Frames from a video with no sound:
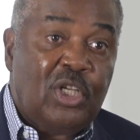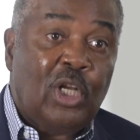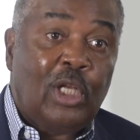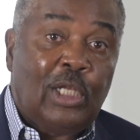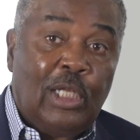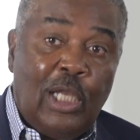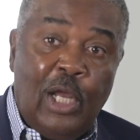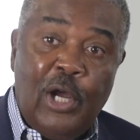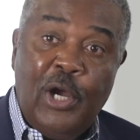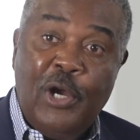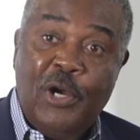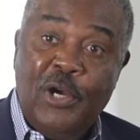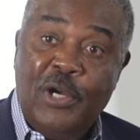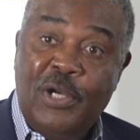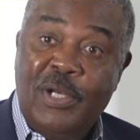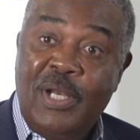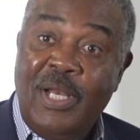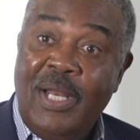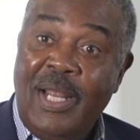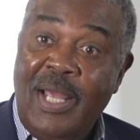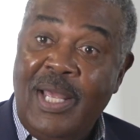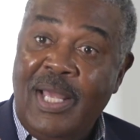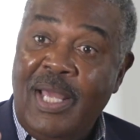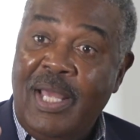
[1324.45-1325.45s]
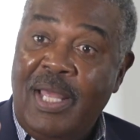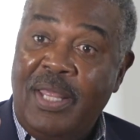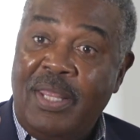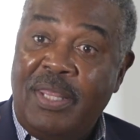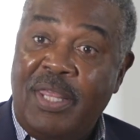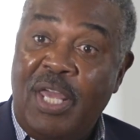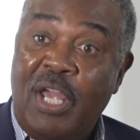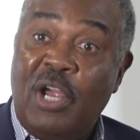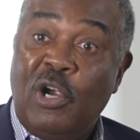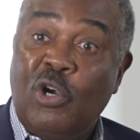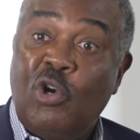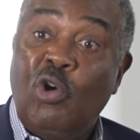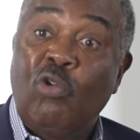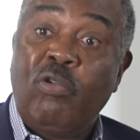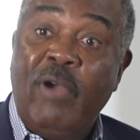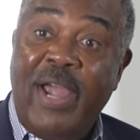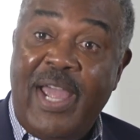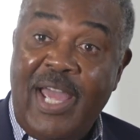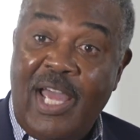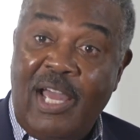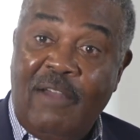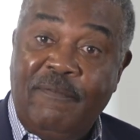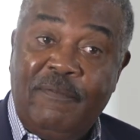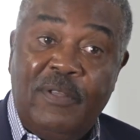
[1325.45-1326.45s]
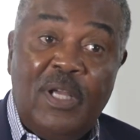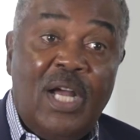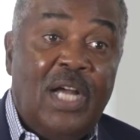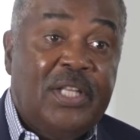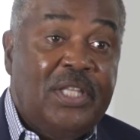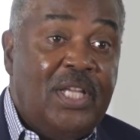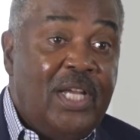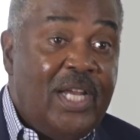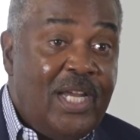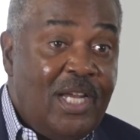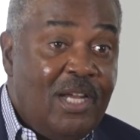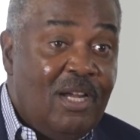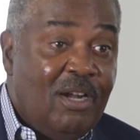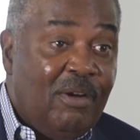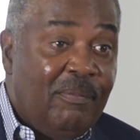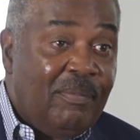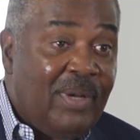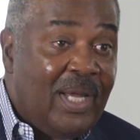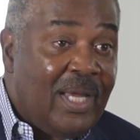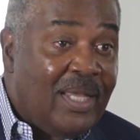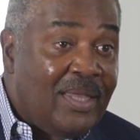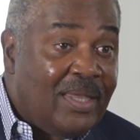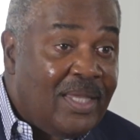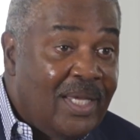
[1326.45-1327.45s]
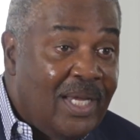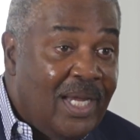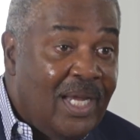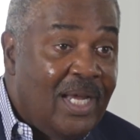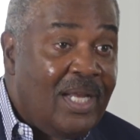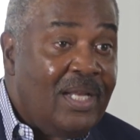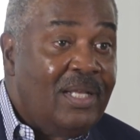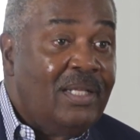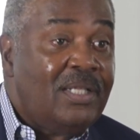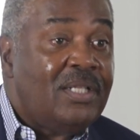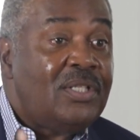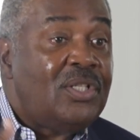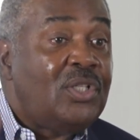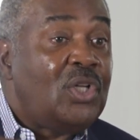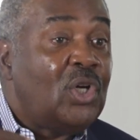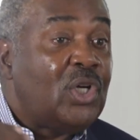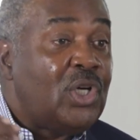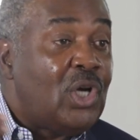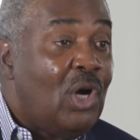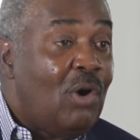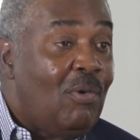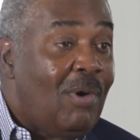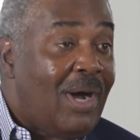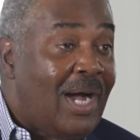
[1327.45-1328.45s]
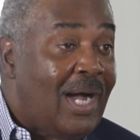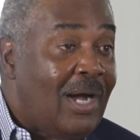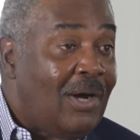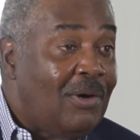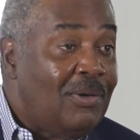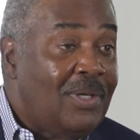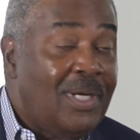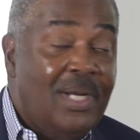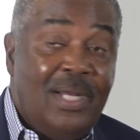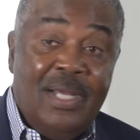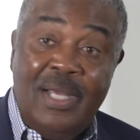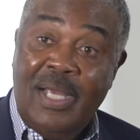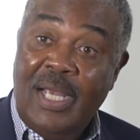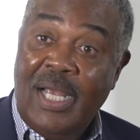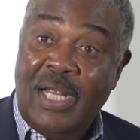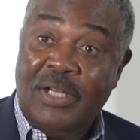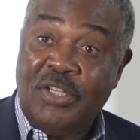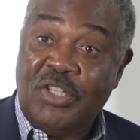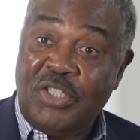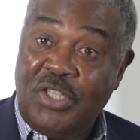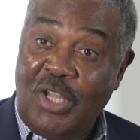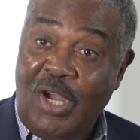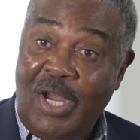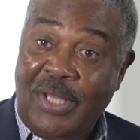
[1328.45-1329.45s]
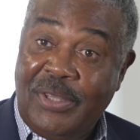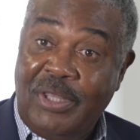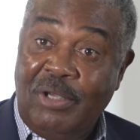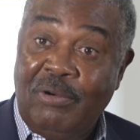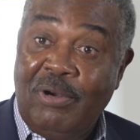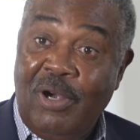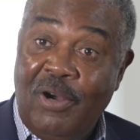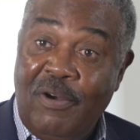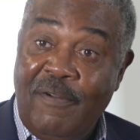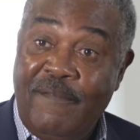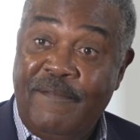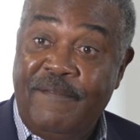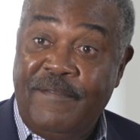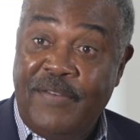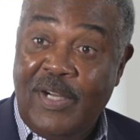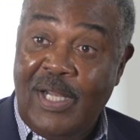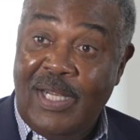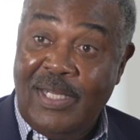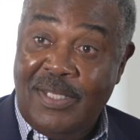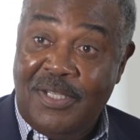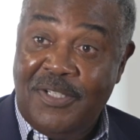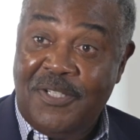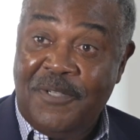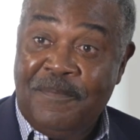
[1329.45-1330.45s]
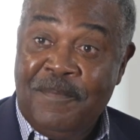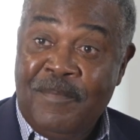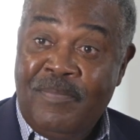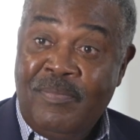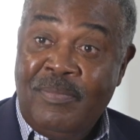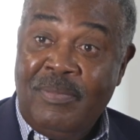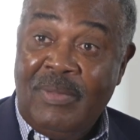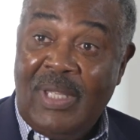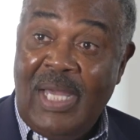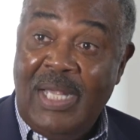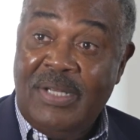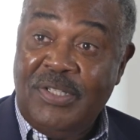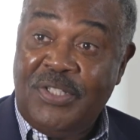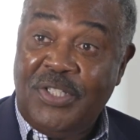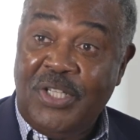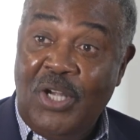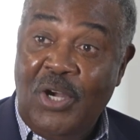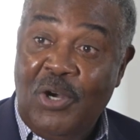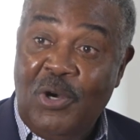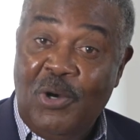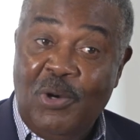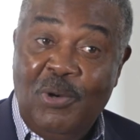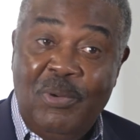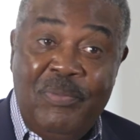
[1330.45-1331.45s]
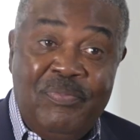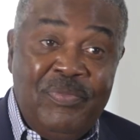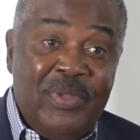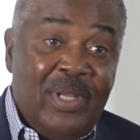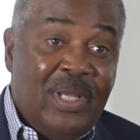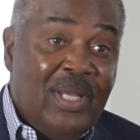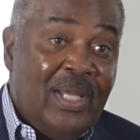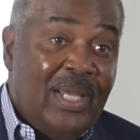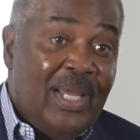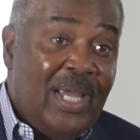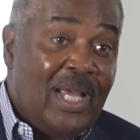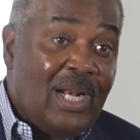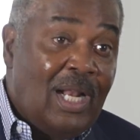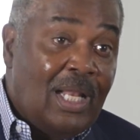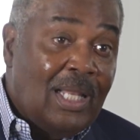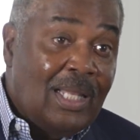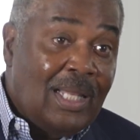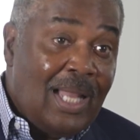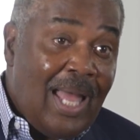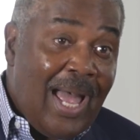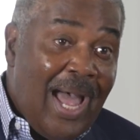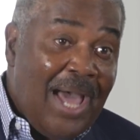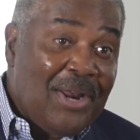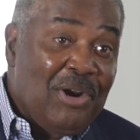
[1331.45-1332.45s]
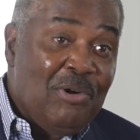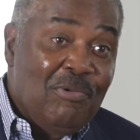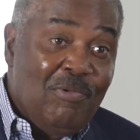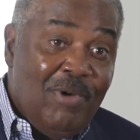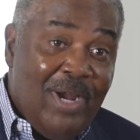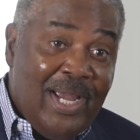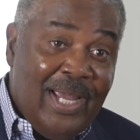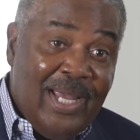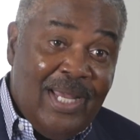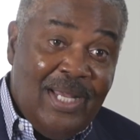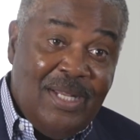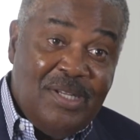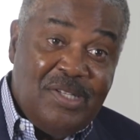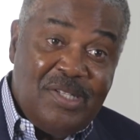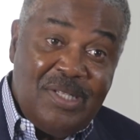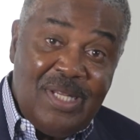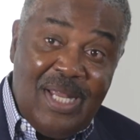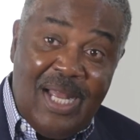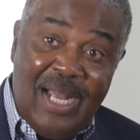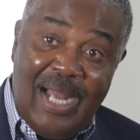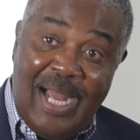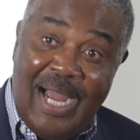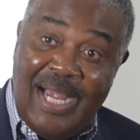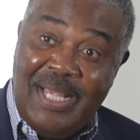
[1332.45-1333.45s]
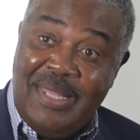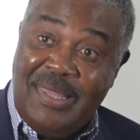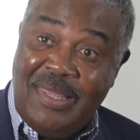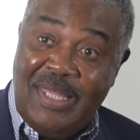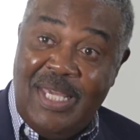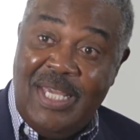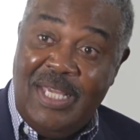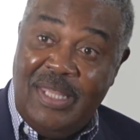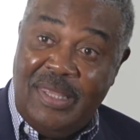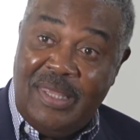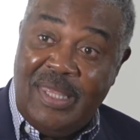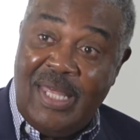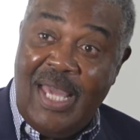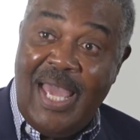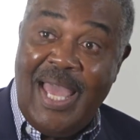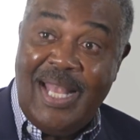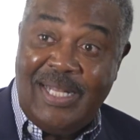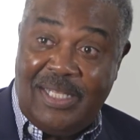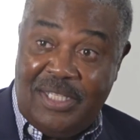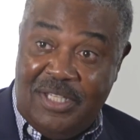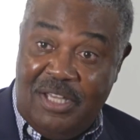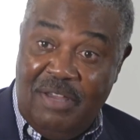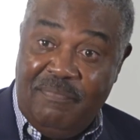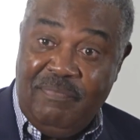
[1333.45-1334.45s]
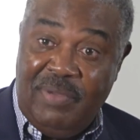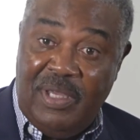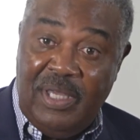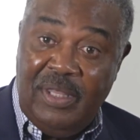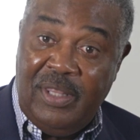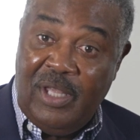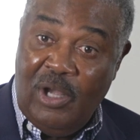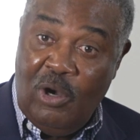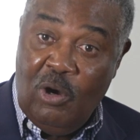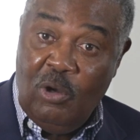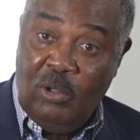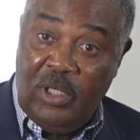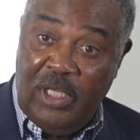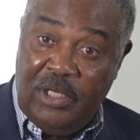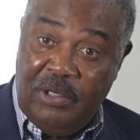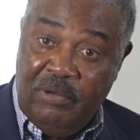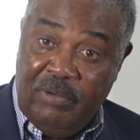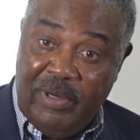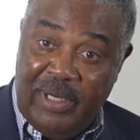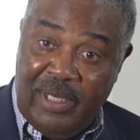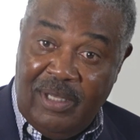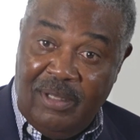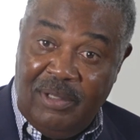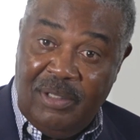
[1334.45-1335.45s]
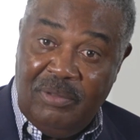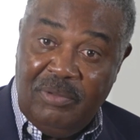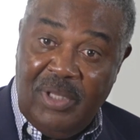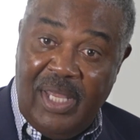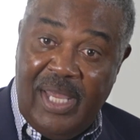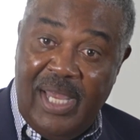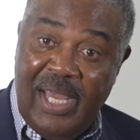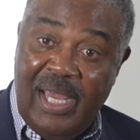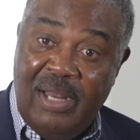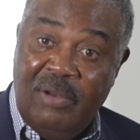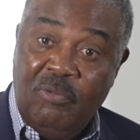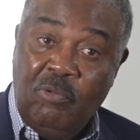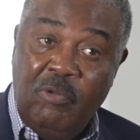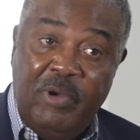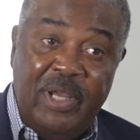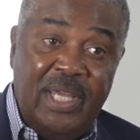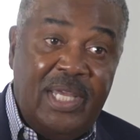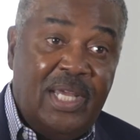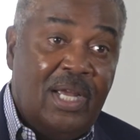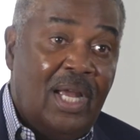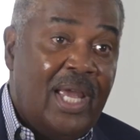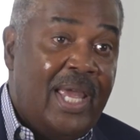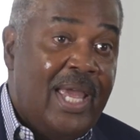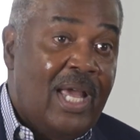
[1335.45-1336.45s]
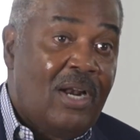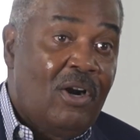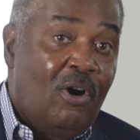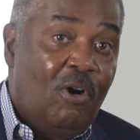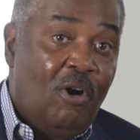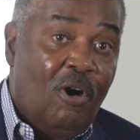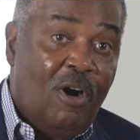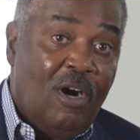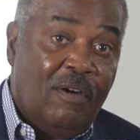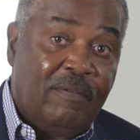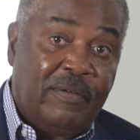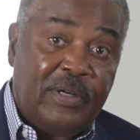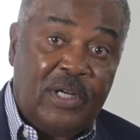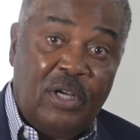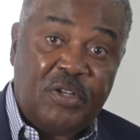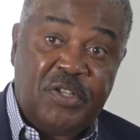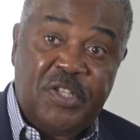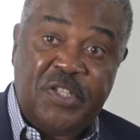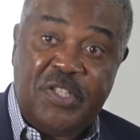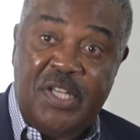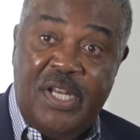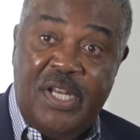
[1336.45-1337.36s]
to learn their craft under him and then to go out and start their own funds. And so in a lot of ways, I think that could be the Holy Grail. And we at Harvard are